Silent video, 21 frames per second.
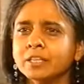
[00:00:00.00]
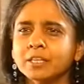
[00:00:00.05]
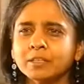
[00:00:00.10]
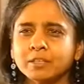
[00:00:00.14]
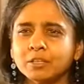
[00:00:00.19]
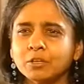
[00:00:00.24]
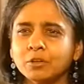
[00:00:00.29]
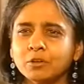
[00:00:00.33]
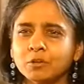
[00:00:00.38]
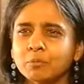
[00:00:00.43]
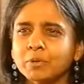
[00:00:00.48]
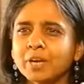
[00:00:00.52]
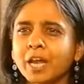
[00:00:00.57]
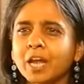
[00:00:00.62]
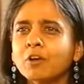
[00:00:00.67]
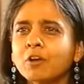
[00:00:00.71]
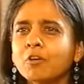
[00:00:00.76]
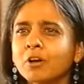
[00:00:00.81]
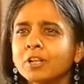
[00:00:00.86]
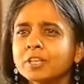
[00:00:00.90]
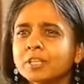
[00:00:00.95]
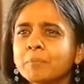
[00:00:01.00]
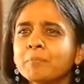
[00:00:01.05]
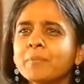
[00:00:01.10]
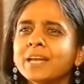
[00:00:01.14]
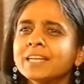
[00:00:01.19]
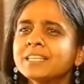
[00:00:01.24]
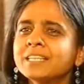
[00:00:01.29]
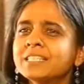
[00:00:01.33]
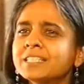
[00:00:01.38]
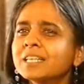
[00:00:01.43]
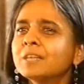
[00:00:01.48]
the, you know, what I call the
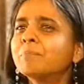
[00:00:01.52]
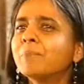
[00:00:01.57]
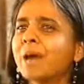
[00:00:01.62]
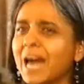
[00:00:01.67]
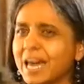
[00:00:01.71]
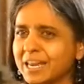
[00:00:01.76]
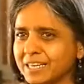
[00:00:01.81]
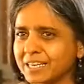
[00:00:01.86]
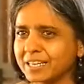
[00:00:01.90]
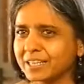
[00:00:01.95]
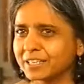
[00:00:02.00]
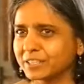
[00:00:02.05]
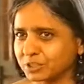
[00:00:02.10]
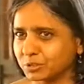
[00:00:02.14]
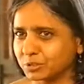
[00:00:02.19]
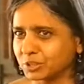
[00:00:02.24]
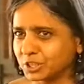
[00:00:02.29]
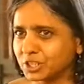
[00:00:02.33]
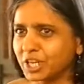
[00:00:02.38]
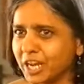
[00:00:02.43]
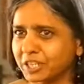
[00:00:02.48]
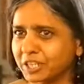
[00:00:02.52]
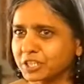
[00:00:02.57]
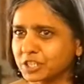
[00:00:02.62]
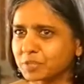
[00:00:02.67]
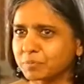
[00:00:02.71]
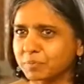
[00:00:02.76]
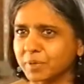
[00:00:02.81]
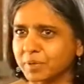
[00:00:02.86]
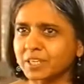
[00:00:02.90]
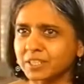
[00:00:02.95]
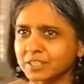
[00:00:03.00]
mental barrier to
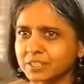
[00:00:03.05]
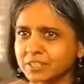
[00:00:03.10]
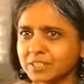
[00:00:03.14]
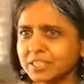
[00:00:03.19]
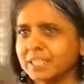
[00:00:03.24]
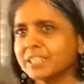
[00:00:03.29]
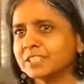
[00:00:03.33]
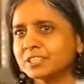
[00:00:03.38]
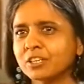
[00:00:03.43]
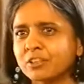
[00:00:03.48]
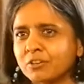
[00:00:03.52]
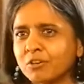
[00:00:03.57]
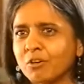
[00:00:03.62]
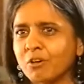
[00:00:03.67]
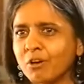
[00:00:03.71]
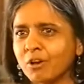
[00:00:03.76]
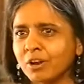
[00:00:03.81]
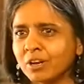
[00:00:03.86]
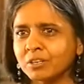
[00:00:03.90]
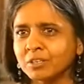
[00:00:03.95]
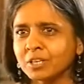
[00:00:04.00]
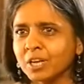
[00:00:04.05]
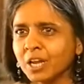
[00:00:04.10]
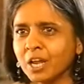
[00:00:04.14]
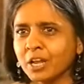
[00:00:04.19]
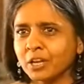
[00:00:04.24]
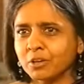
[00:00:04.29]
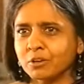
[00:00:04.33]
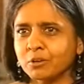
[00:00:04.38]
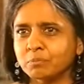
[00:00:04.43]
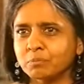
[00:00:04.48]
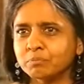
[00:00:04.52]
change, because these are all,
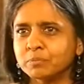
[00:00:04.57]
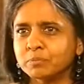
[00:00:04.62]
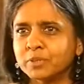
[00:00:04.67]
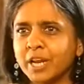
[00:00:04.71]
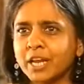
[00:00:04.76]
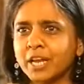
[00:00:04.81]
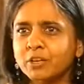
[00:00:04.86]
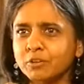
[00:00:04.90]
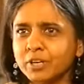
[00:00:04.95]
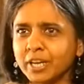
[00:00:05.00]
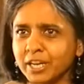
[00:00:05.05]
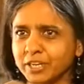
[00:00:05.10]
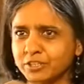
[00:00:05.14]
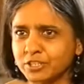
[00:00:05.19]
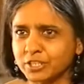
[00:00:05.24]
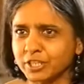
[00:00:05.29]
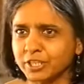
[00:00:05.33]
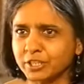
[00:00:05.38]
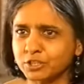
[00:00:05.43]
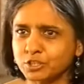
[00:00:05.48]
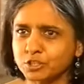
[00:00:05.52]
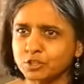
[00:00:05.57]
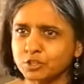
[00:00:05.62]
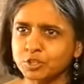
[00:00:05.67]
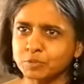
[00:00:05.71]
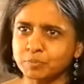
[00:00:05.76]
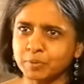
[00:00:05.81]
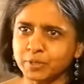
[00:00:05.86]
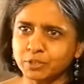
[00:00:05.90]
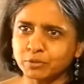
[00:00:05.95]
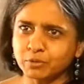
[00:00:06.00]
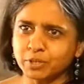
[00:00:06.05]
you know, regulatory issues,
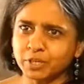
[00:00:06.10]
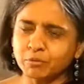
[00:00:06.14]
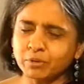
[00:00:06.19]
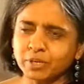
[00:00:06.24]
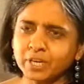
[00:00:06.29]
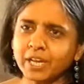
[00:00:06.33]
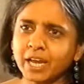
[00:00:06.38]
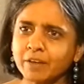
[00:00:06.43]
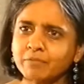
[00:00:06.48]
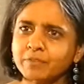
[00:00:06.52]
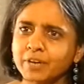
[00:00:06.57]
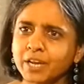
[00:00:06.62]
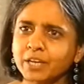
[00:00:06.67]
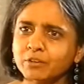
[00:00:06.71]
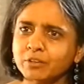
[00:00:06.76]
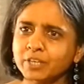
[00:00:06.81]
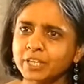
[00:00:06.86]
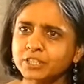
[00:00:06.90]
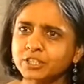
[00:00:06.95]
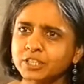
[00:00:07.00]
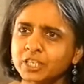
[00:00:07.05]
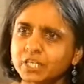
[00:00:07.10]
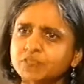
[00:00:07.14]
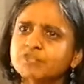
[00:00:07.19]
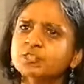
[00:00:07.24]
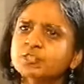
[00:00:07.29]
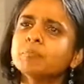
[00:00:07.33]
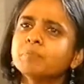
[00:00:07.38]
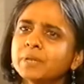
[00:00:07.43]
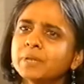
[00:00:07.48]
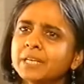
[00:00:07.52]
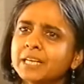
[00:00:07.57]
but you can only have regulation if
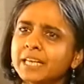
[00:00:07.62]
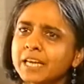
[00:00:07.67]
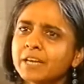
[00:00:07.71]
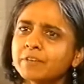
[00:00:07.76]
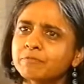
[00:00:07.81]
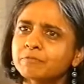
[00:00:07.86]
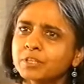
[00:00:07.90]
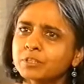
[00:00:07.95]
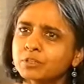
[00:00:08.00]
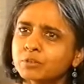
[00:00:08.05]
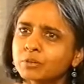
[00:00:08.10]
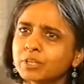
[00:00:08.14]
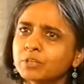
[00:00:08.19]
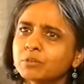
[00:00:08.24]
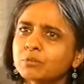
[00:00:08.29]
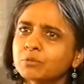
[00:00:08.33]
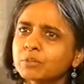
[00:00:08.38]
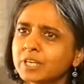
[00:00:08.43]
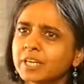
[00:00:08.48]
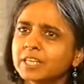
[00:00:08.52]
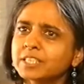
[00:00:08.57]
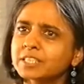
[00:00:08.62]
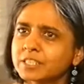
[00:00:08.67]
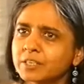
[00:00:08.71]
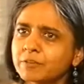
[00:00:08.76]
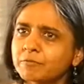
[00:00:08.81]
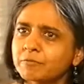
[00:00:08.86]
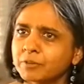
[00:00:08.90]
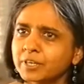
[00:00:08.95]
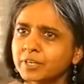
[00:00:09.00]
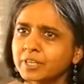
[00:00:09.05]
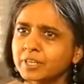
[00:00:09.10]
you believe that you can do things
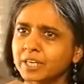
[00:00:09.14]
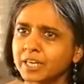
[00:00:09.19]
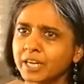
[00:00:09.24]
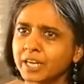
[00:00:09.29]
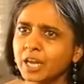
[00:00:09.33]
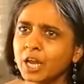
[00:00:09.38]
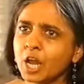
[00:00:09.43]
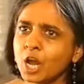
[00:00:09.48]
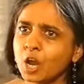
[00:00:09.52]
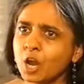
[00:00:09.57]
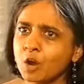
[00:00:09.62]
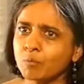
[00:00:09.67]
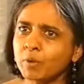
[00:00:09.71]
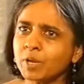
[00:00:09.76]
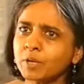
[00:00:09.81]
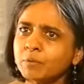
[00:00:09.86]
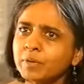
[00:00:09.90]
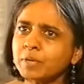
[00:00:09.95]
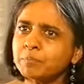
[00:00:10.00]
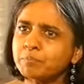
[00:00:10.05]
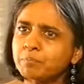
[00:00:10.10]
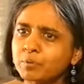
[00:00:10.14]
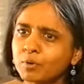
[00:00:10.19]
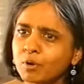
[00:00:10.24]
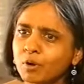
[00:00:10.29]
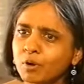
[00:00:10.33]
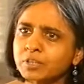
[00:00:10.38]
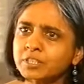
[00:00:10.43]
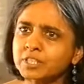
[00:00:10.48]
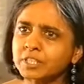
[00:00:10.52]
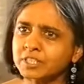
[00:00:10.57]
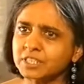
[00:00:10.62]
differently. When we
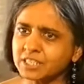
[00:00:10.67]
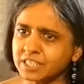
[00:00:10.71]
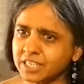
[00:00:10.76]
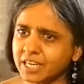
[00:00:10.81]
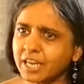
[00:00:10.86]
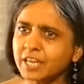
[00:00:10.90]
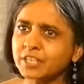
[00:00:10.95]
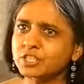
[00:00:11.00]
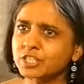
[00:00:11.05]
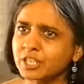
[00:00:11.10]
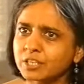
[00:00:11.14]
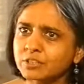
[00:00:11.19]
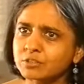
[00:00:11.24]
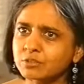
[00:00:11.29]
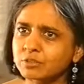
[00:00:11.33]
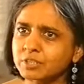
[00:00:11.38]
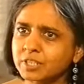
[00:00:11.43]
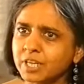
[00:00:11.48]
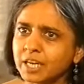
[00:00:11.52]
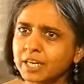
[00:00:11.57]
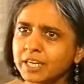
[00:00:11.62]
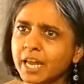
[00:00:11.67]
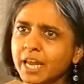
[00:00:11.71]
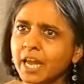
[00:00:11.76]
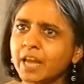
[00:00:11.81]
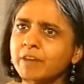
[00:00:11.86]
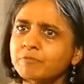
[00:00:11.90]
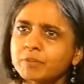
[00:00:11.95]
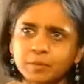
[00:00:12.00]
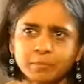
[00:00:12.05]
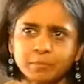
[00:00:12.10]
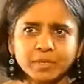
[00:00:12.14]
brought in CNG into Delhi,
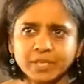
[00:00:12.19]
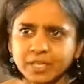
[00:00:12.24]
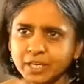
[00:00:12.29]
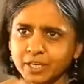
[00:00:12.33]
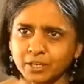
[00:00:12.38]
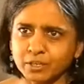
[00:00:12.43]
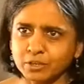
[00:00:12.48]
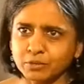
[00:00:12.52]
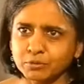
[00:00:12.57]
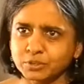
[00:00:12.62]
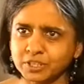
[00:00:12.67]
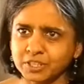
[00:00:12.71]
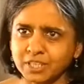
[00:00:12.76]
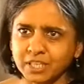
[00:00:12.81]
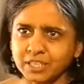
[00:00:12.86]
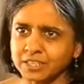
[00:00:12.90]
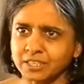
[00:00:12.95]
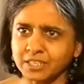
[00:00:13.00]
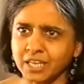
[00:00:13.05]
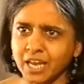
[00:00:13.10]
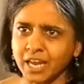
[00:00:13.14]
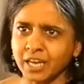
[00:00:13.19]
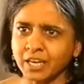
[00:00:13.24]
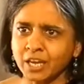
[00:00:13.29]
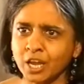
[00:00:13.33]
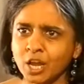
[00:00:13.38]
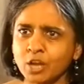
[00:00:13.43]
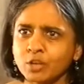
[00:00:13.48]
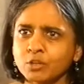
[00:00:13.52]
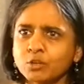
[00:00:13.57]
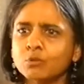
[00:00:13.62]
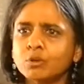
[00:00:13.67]
everybody accused us saying,
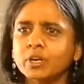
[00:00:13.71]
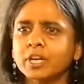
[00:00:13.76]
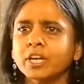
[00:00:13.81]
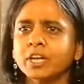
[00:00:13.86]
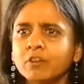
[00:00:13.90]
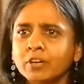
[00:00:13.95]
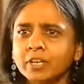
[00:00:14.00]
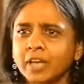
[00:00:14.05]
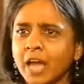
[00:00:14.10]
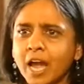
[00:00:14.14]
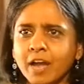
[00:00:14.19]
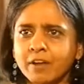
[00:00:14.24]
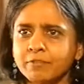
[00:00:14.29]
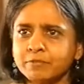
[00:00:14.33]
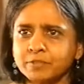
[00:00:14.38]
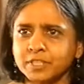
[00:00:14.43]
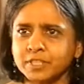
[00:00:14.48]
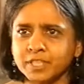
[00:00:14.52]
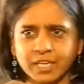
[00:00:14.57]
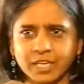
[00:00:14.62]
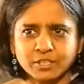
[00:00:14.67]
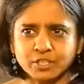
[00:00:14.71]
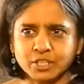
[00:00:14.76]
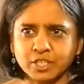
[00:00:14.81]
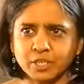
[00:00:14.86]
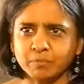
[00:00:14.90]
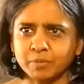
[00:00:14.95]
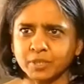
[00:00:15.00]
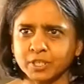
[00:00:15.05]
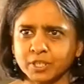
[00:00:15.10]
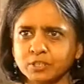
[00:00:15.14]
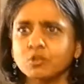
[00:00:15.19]
you cannot have
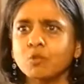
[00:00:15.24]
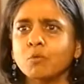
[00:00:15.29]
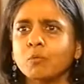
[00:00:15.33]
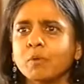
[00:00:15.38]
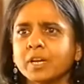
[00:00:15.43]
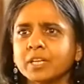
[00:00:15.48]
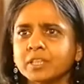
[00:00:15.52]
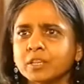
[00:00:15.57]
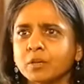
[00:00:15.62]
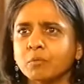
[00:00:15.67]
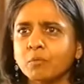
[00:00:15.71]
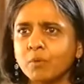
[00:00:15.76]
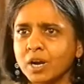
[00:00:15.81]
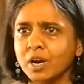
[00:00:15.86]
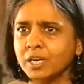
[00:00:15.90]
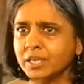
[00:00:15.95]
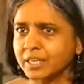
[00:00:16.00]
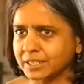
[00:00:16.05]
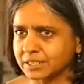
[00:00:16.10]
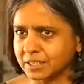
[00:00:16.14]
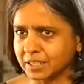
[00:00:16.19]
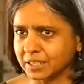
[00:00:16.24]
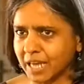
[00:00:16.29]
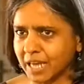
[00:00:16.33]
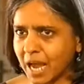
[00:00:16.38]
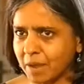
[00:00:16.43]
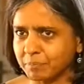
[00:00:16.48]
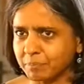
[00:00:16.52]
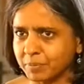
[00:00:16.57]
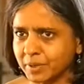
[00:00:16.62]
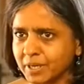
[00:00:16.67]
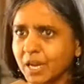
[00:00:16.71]
CNG because nowhere in the world has it
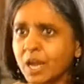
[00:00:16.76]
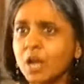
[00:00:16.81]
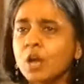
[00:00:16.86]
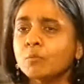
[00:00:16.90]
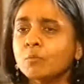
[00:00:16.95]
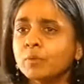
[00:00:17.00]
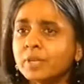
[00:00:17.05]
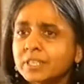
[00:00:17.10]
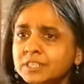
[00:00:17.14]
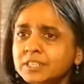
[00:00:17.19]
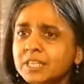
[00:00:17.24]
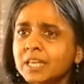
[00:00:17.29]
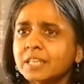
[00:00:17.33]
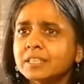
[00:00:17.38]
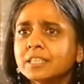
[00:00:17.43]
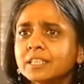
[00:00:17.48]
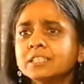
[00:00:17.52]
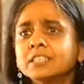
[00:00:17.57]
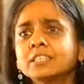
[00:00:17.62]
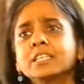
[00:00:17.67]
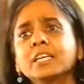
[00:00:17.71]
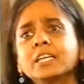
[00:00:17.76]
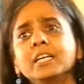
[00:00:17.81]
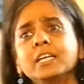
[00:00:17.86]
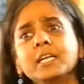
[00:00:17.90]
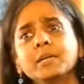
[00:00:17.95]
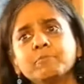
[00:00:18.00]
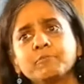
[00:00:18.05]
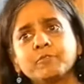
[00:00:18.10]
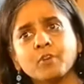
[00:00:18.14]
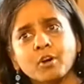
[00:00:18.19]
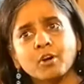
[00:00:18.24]
happened. We said this is a
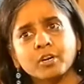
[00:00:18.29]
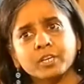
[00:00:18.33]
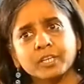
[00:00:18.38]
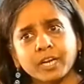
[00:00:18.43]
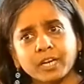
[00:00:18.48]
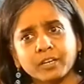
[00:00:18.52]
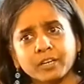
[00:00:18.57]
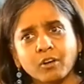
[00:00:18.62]
leapfrog